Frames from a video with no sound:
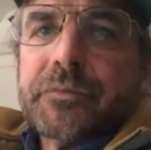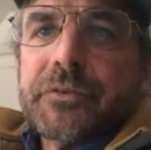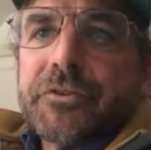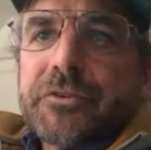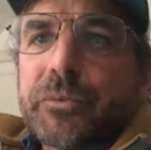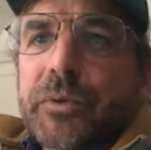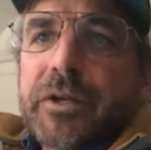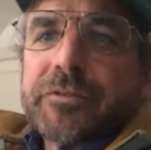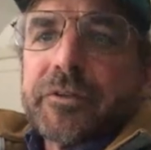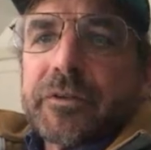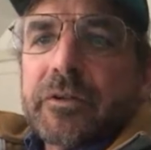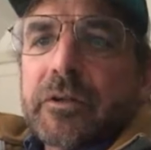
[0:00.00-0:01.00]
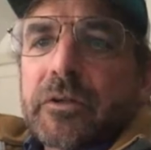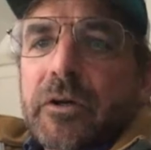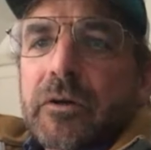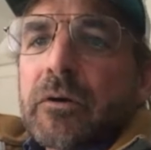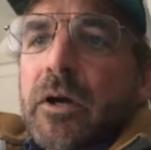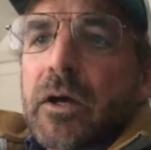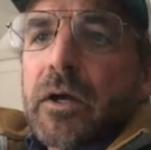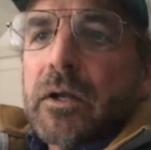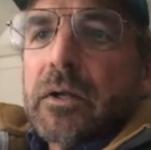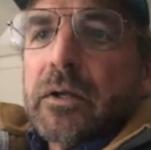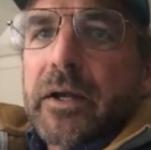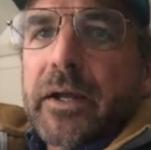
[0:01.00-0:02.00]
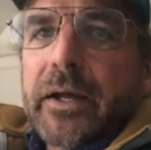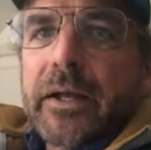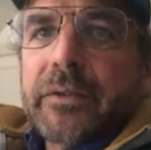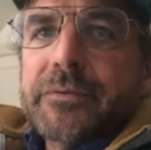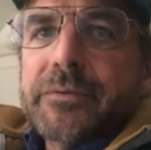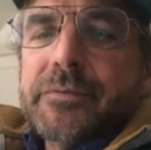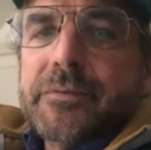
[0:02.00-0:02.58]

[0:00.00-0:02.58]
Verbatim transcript: there's a risk, you know, and